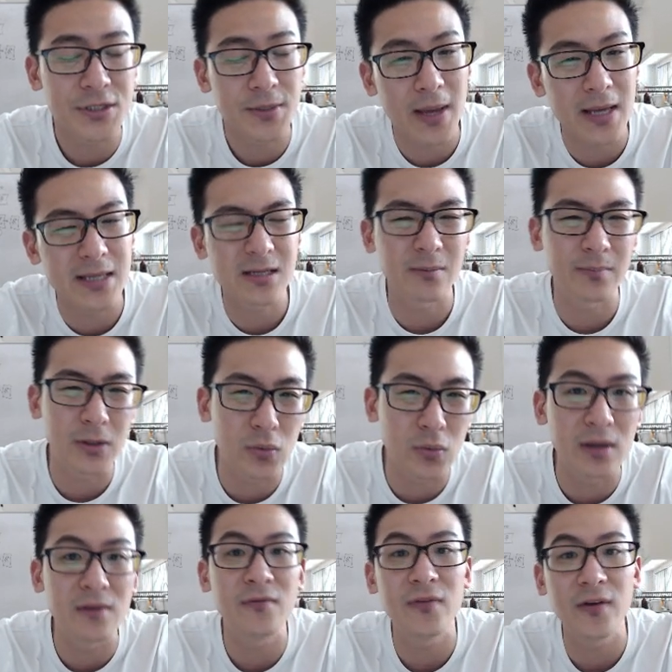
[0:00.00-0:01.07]
it pays out
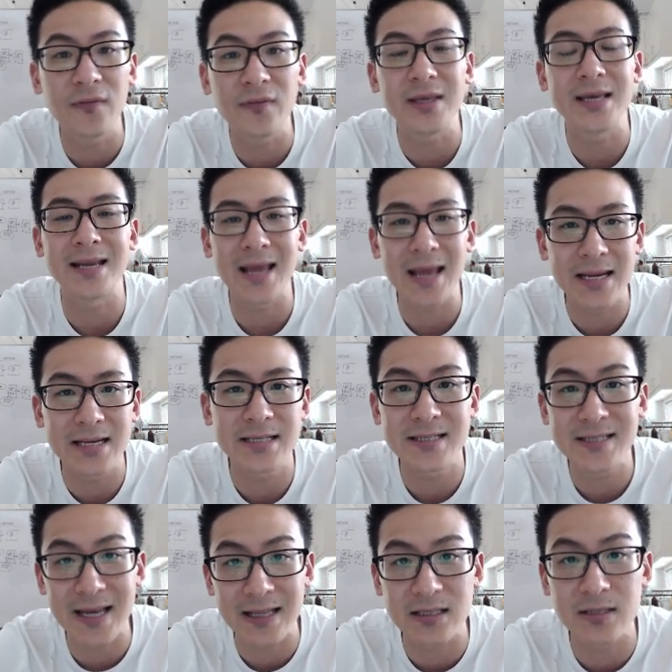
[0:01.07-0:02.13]
between fifty and eighty
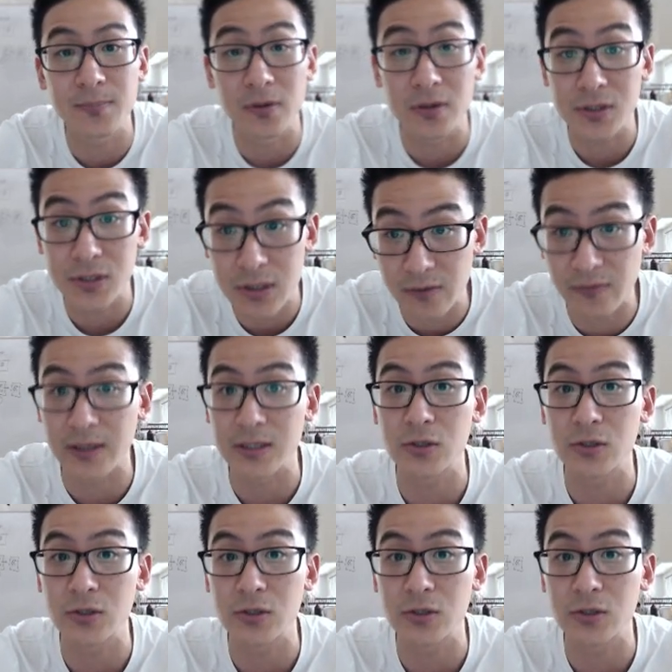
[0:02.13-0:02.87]
cents per survey.